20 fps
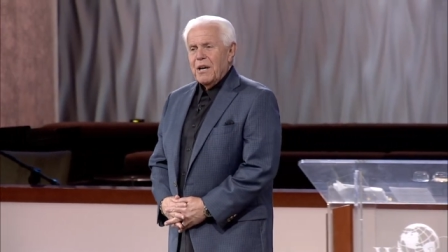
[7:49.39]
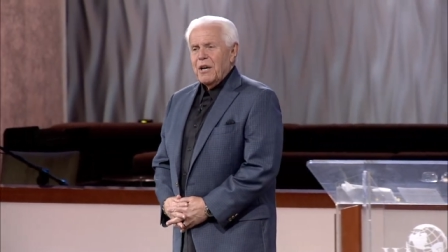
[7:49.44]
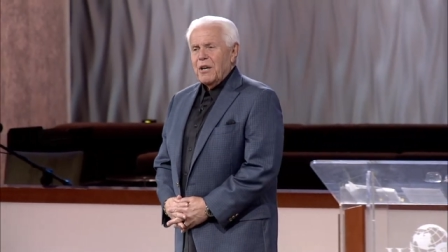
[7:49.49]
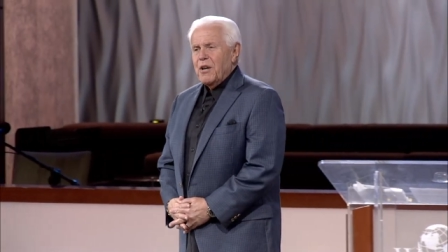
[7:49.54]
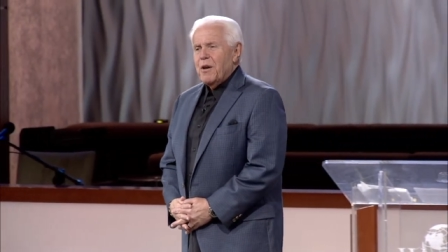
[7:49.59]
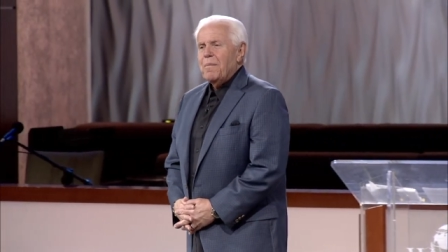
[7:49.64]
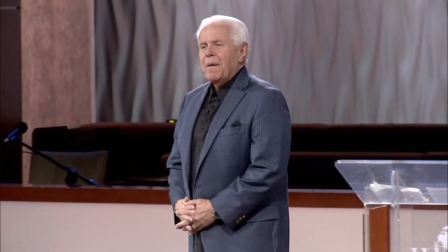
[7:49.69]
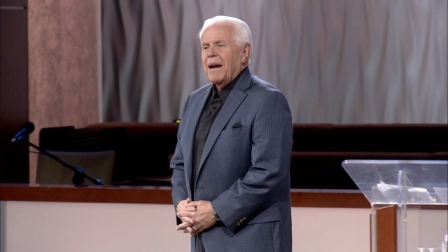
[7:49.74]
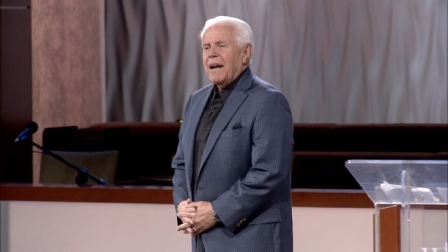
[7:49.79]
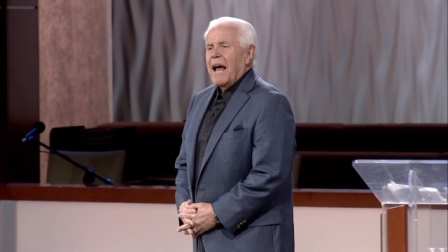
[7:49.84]

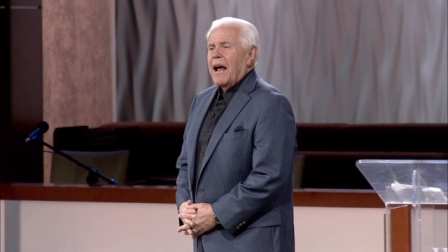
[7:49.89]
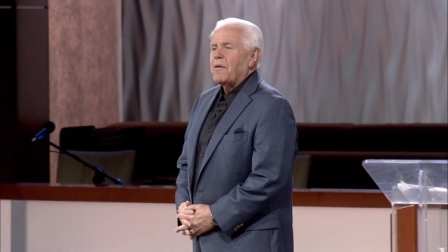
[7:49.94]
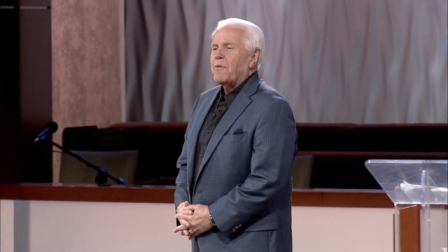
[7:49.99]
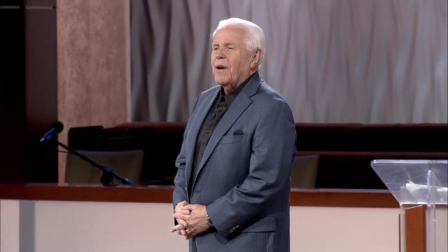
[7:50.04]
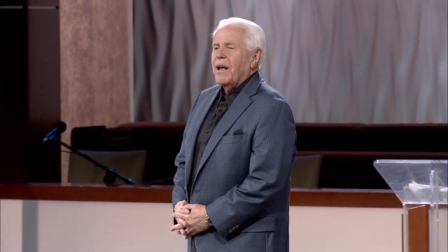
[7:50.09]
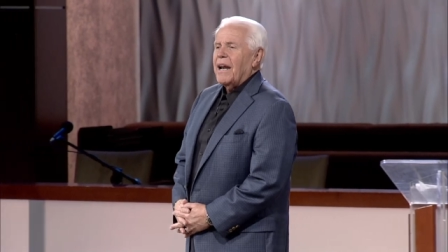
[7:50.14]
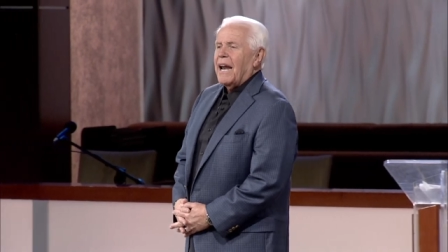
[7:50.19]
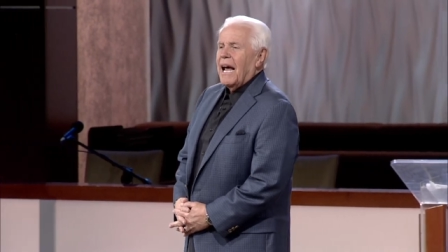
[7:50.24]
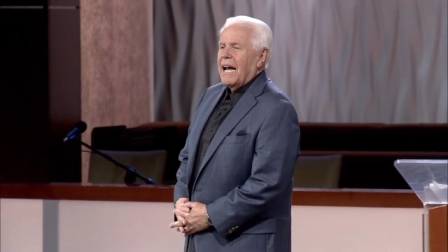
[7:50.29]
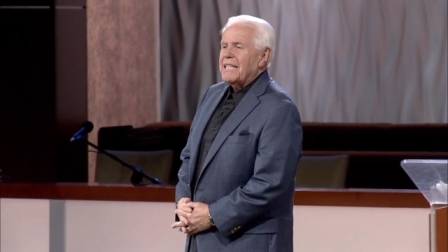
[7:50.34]
You may not
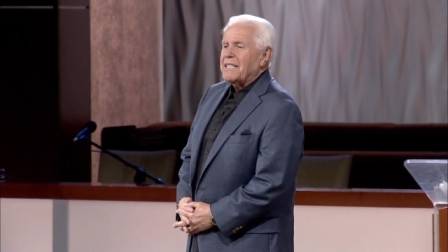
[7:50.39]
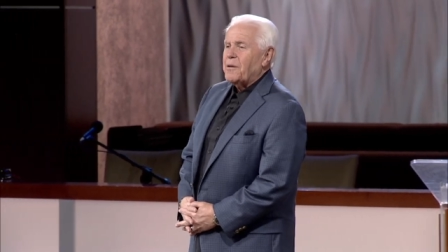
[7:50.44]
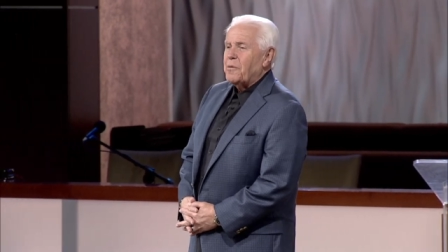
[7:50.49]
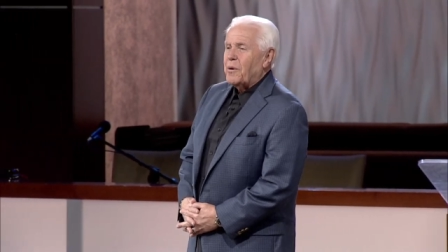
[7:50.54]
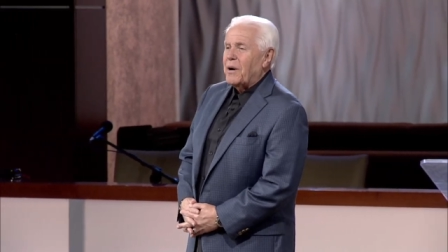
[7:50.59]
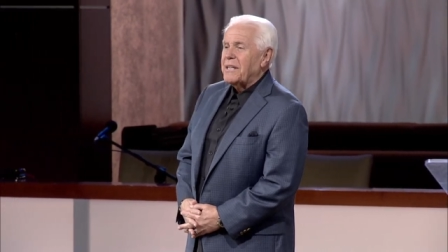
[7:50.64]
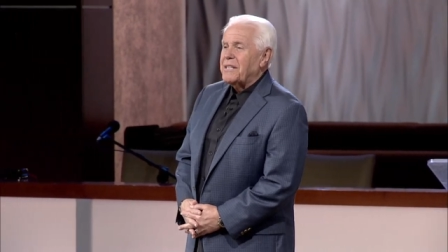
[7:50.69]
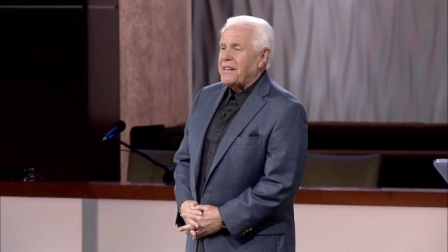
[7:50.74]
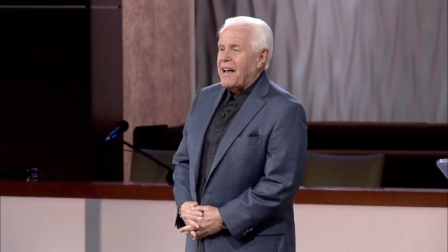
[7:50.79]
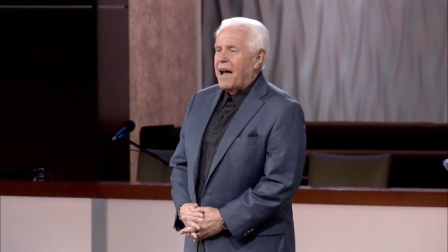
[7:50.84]
realize that
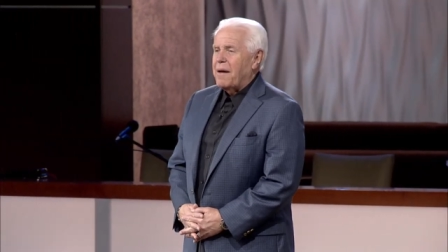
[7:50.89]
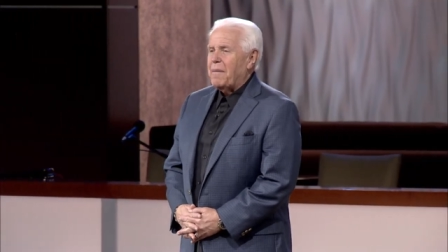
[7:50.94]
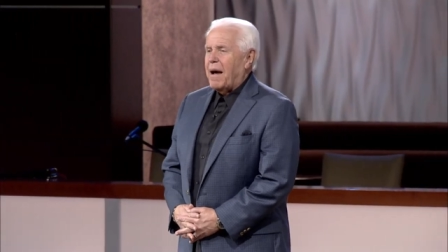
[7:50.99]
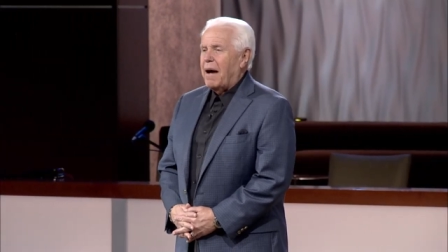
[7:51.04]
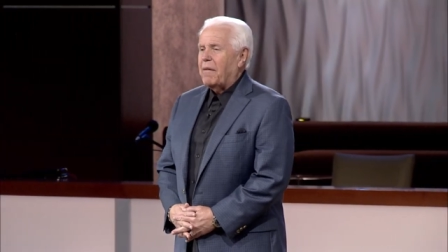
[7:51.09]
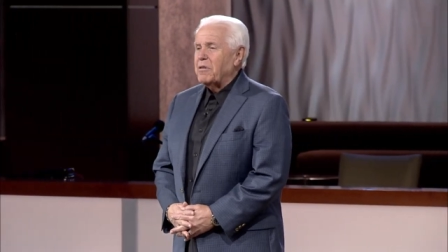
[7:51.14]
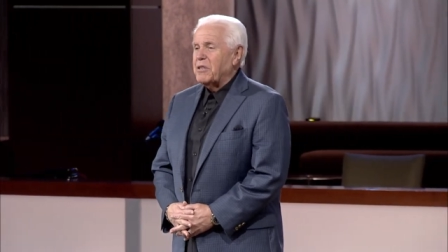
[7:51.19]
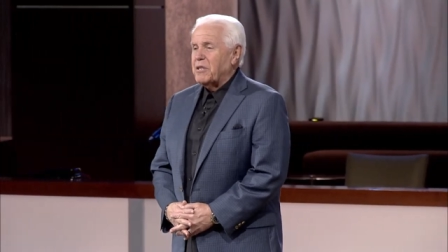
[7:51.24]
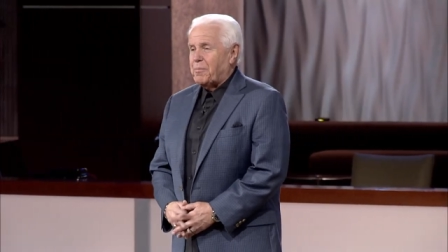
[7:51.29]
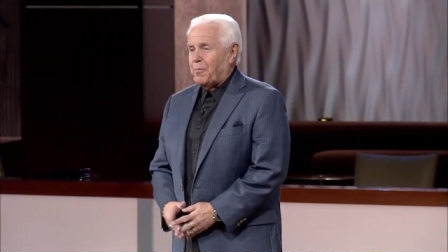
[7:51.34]
one time I
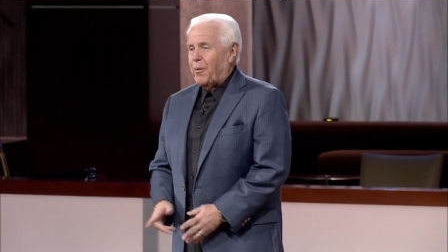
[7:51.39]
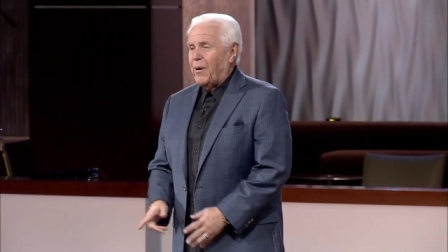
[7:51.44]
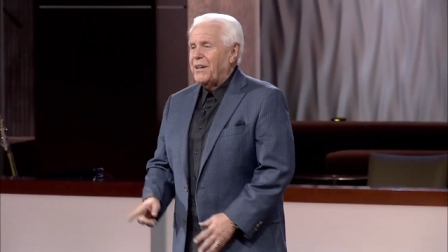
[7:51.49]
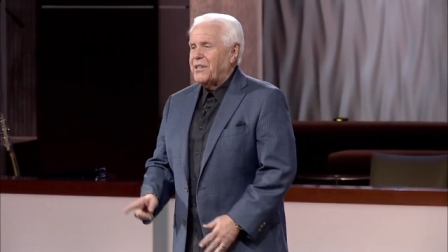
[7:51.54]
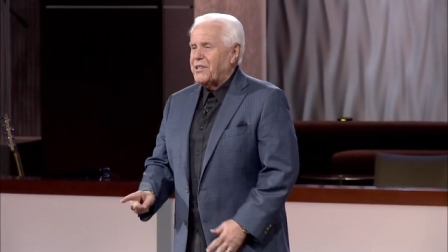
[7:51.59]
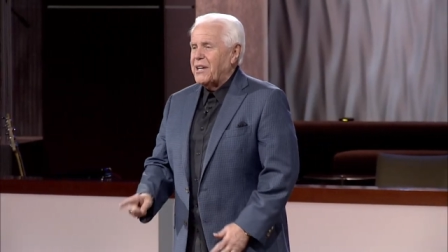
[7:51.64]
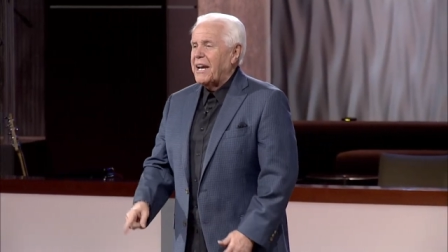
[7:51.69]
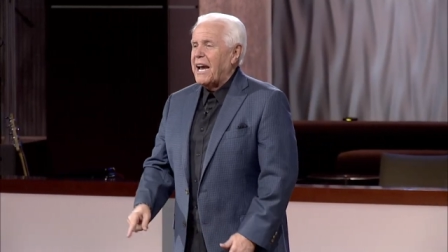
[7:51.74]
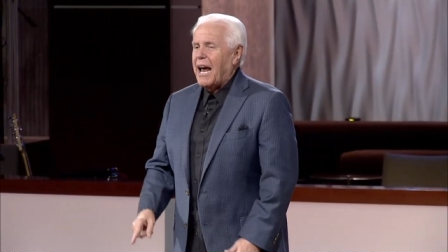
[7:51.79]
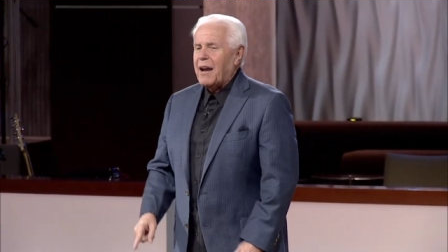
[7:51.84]
was
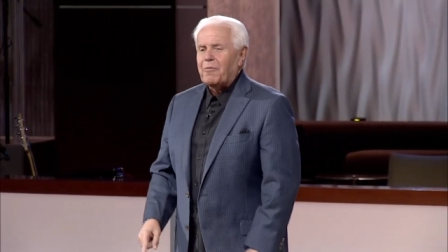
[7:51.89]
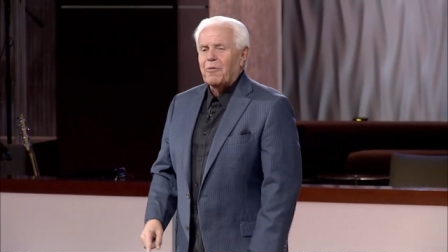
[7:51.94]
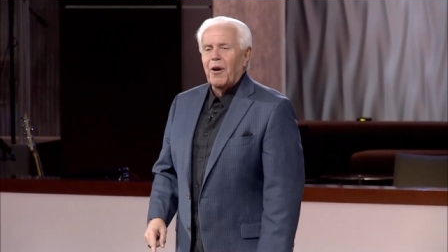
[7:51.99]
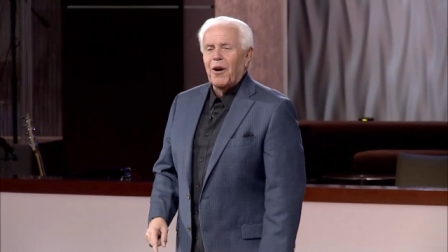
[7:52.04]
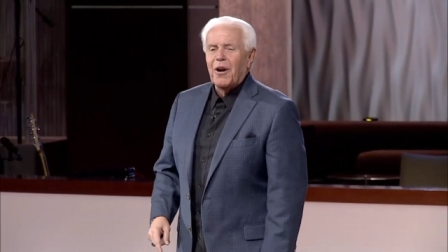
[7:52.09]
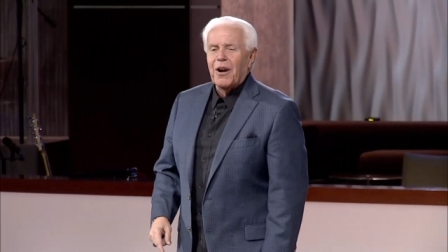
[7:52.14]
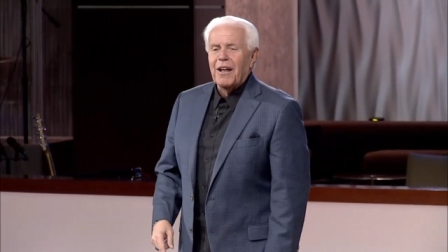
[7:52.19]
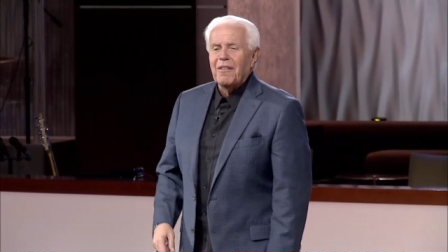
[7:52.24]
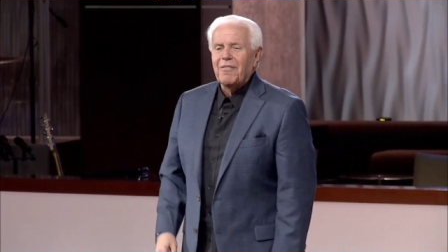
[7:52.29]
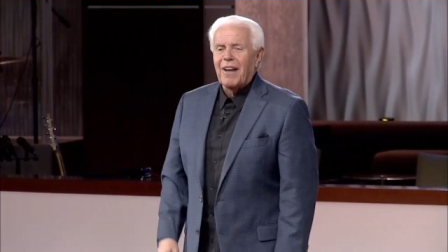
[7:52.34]
preaching at
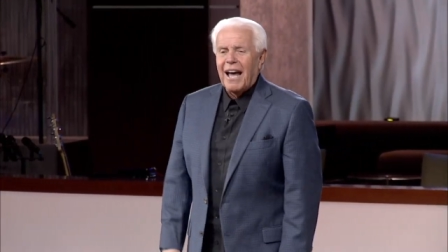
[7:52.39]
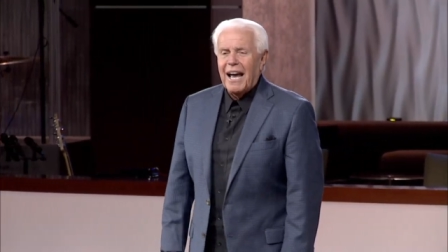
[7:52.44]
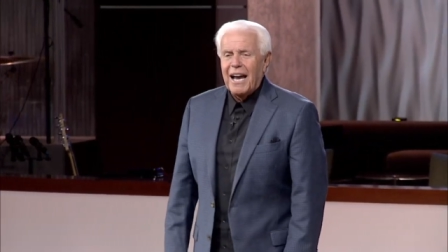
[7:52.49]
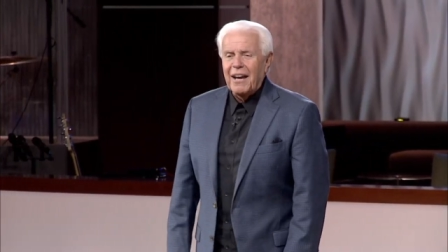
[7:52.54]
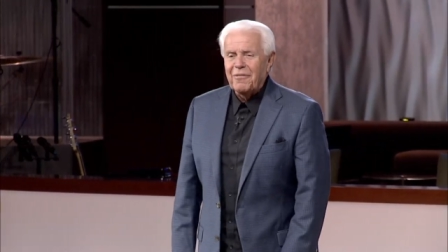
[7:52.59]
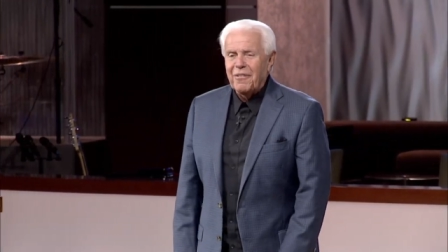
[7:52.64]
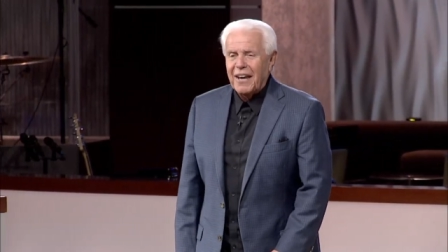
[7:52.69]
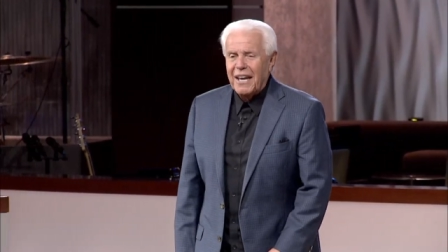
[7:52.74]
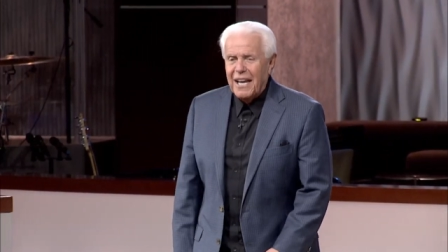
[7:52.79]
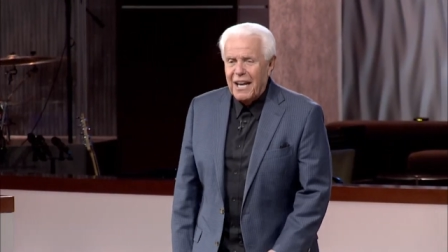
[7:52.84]
Word of
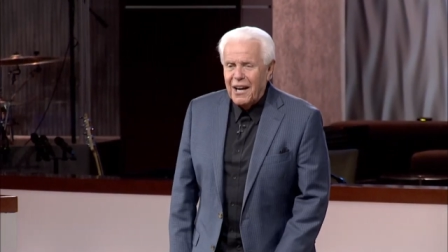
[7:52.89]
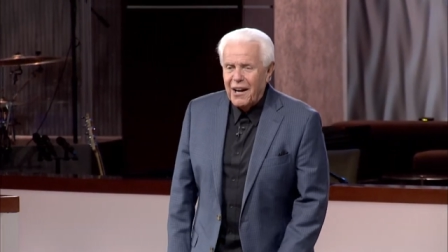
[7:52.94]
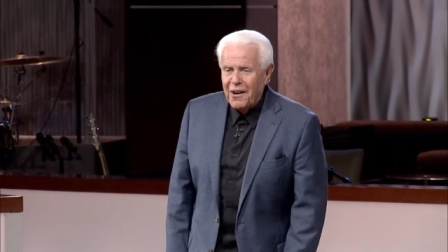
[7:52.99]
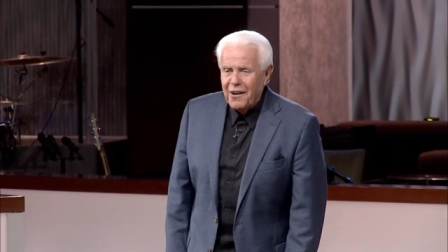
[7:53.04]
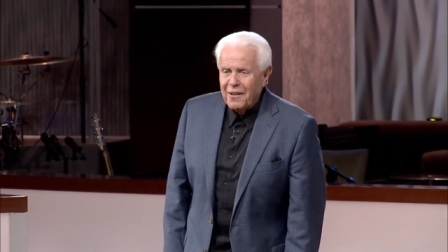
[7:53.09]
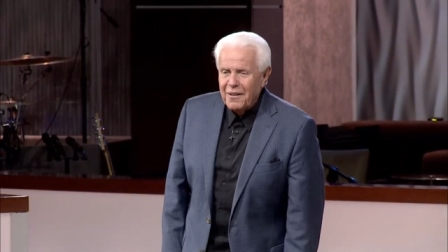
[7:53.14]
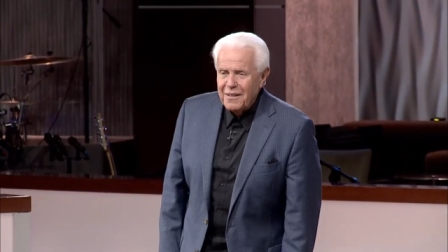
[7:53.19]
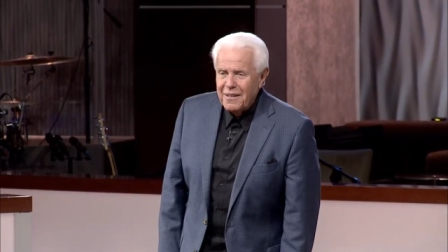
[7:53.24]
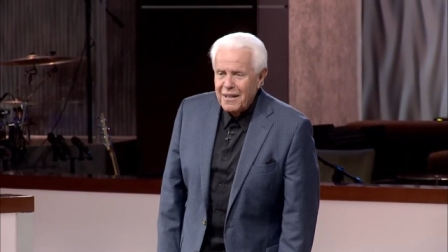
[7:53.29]
Life here,